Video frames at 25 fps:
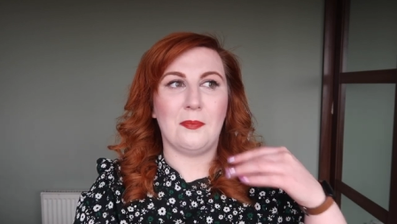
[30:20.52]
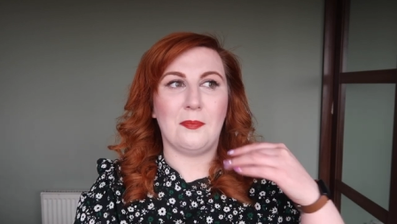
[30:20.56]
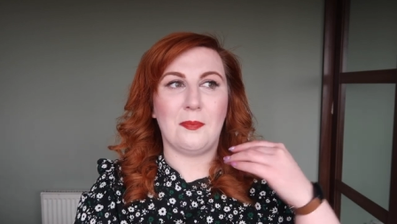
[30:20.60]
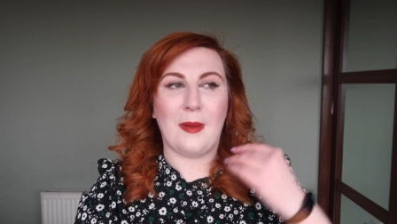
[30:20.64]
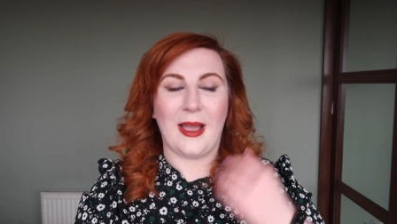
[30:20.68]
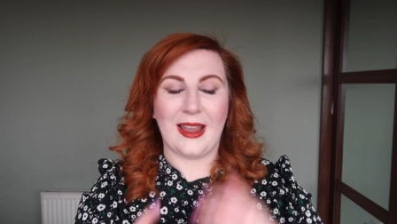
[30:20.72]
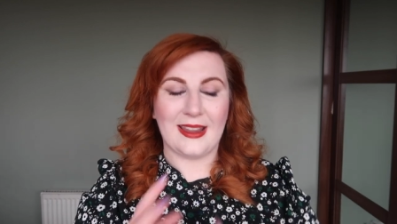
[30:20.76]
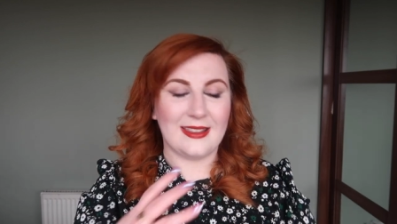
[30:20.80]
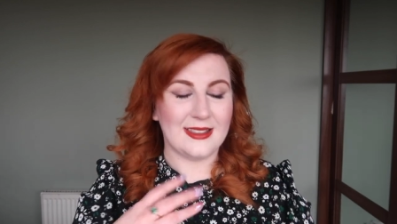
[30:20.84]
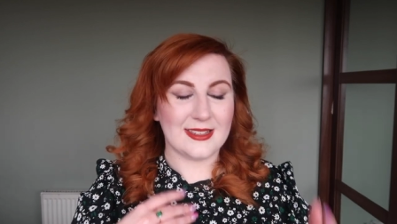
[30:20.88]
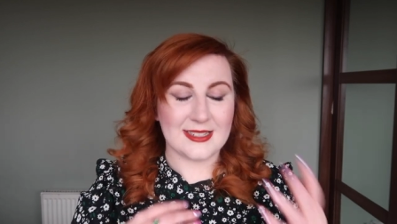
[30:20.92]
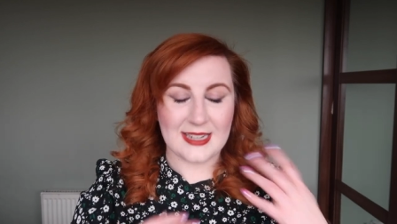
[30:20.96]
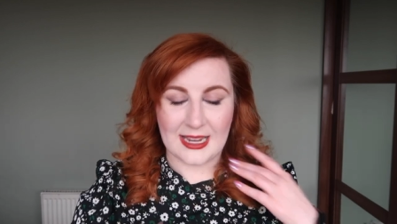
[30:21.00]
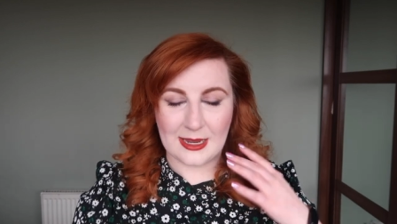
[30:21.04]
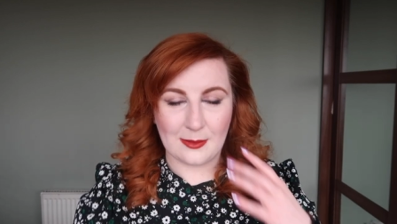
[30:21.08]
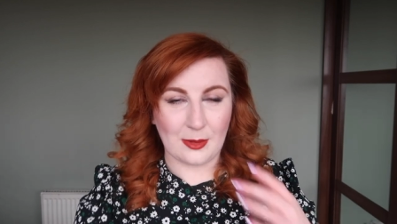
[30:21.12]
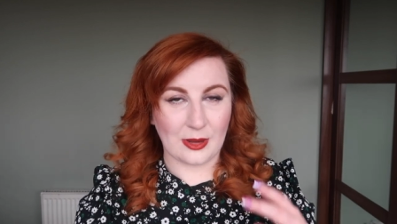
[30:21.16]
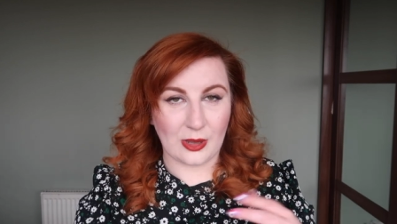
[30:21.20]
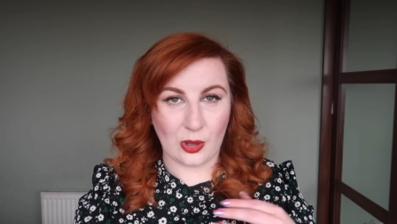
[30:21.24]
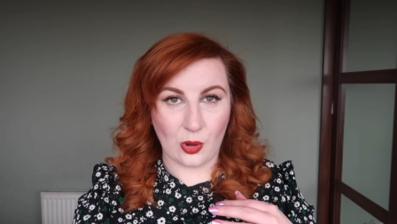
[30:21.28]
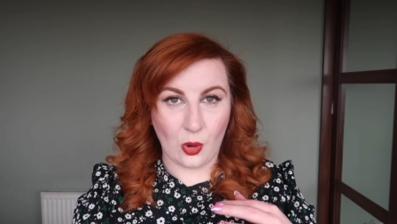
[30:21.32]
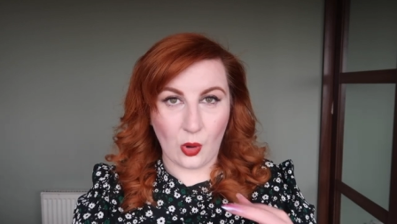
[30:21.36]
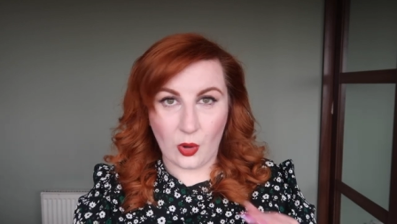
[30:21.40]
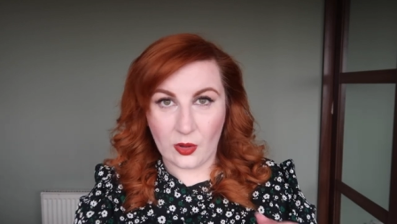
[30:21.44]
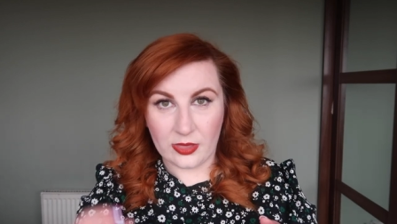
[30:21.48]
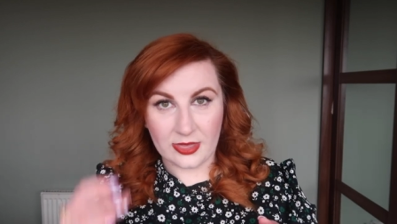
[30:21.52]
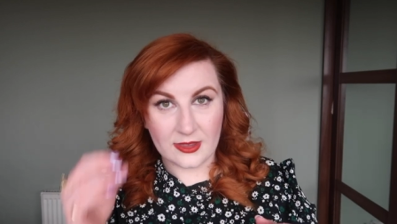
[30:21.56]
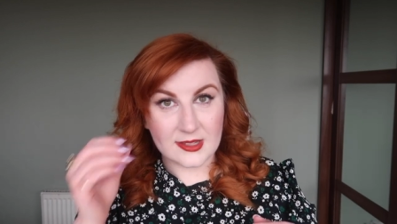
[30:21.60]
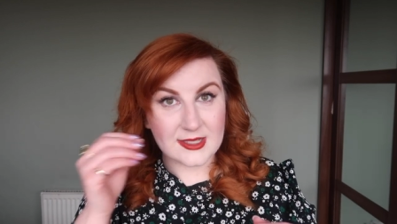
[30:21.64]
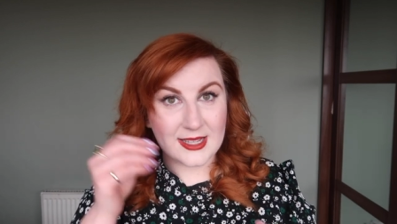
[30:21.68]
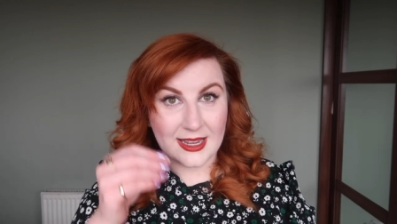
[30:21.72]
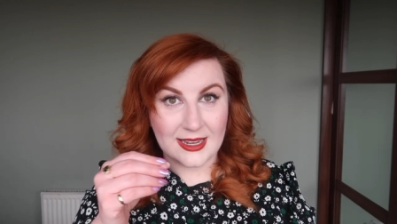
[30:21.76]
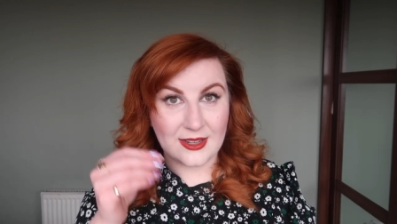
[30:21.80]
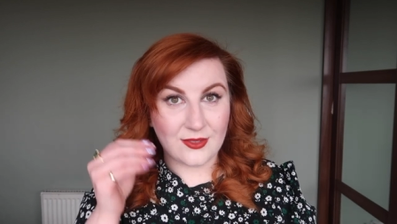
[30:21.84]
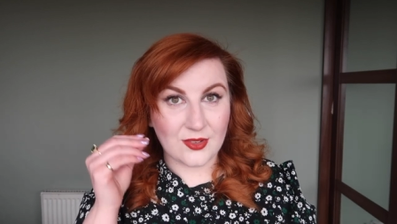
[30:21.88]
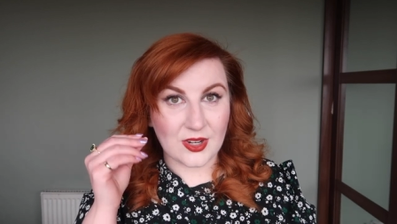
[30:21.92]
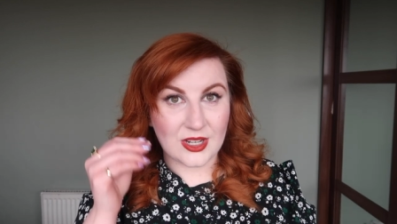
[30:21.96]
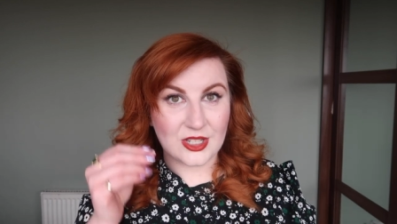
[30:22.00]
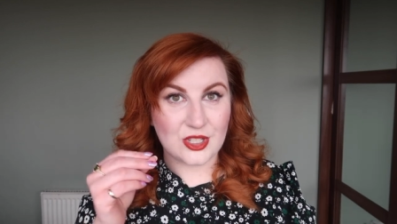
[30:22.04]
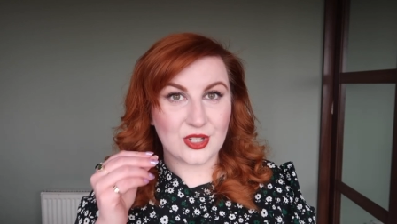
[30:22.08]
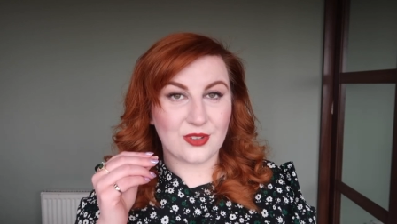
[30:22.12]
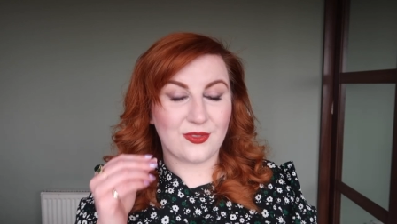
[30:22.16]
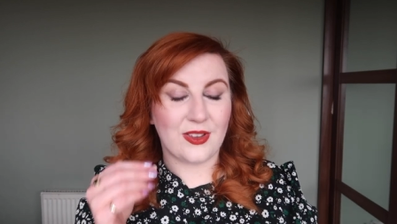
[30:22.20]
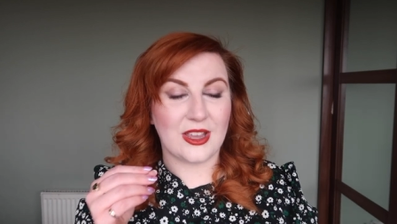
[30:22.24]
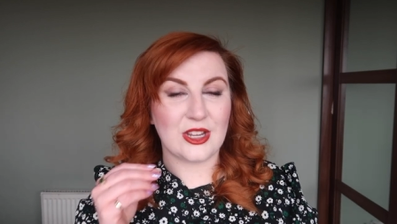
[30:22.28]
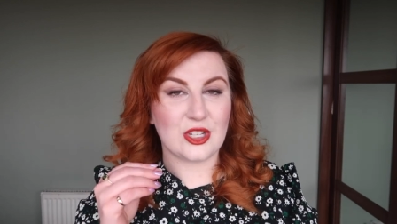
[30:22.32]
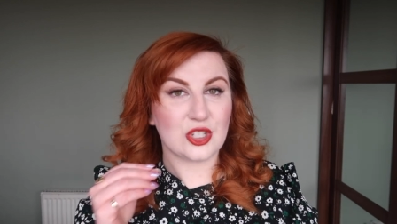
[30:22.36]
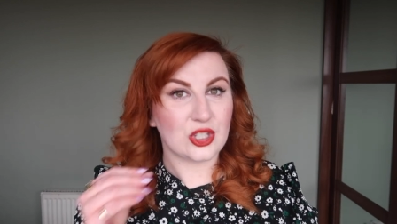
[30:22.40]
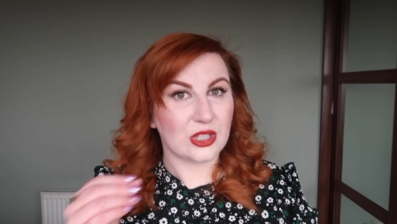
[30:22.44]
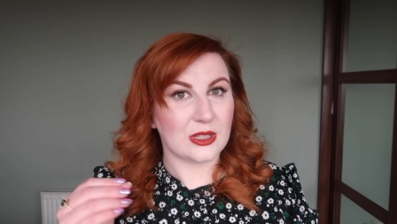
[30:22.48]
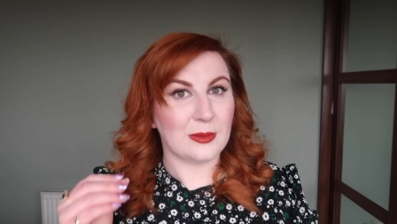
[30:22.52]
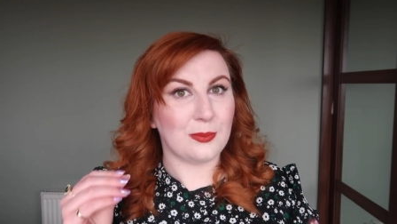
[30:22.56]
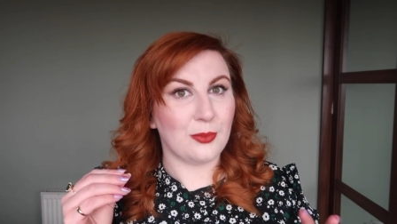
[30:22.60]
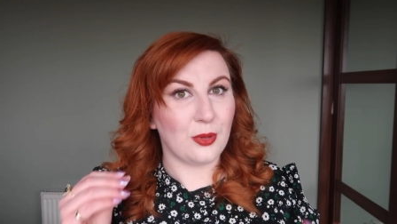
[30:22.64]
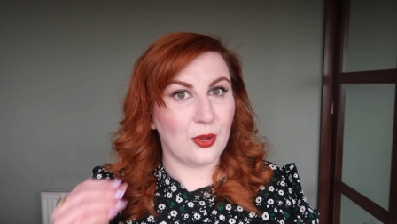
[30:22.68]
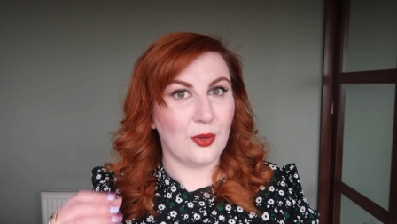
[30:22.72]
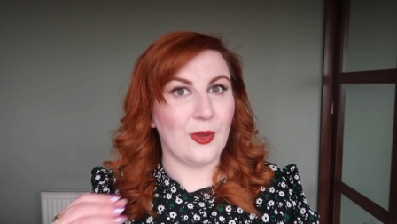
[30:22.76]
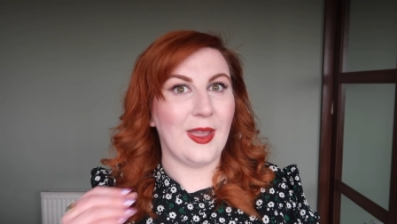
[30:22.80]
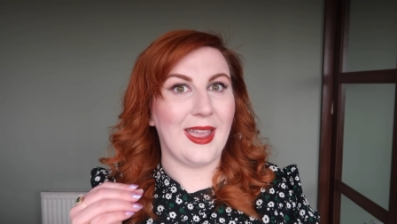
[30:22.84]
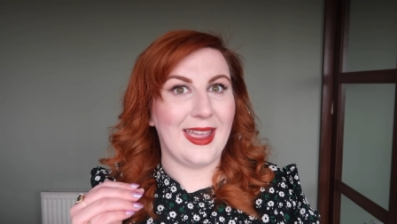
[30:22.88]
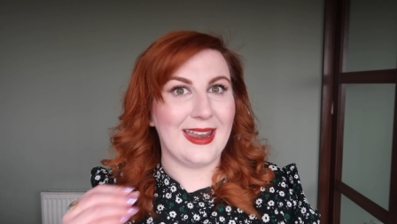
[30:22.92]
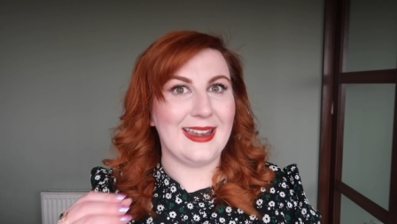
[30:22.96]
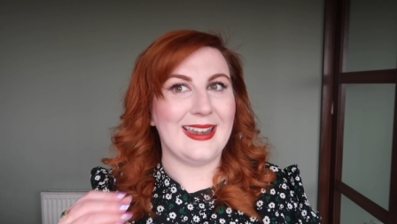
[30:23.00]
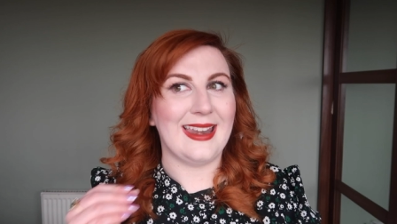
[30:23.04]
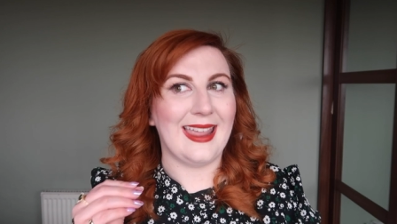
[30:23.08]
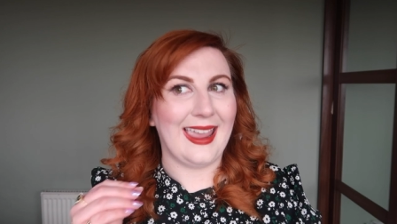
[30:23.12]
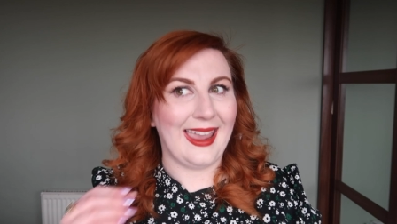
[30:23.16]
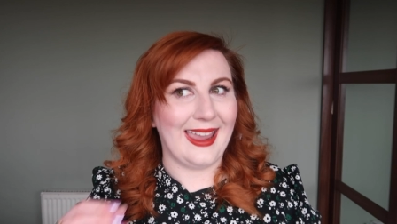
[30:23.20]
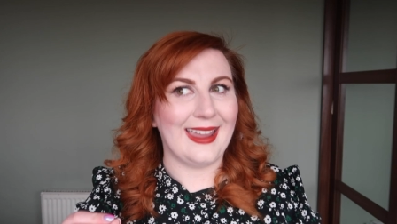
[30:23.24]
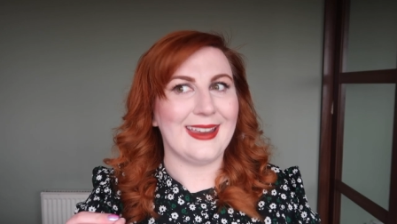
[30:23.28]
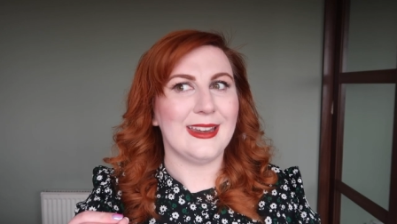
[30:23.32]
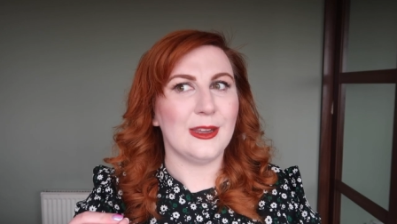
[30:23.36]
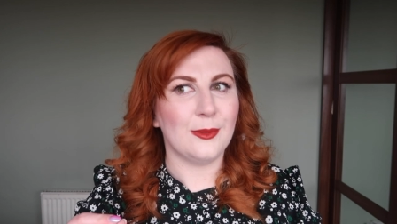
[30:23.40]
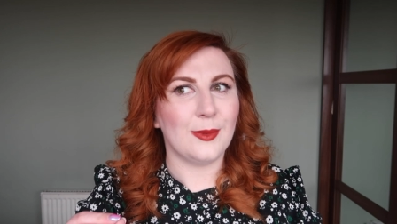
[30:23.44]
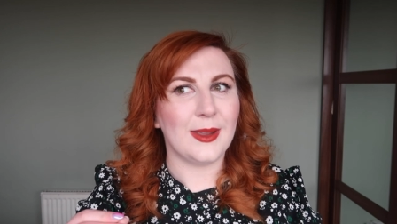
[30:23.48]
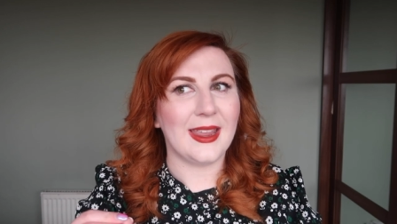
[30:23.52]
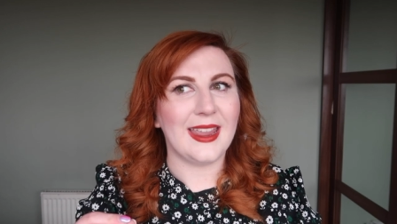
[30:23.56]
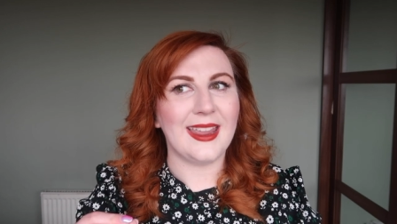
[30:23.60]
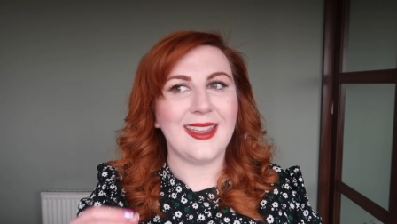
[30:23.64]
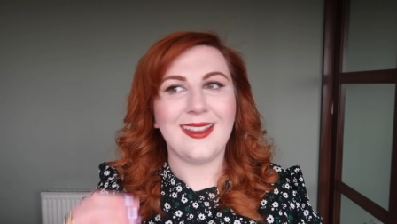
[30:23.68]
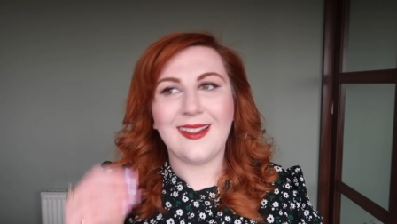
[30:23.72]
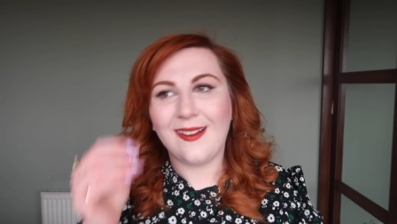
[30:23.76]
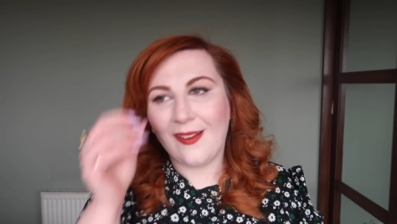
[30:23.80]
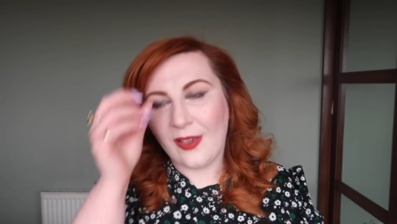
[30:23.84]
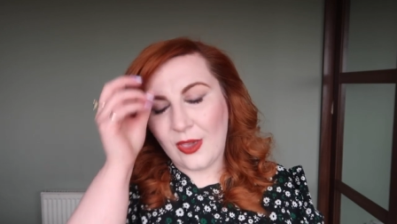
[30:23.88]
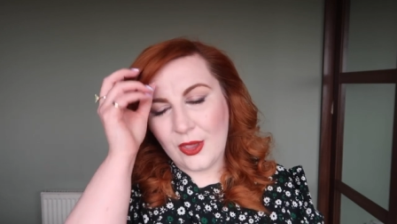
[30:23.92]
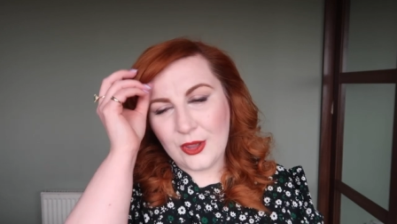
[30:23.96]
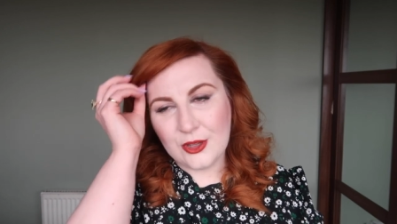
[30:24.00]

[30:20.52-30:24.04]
by the time I got the side fringe officially put in anyway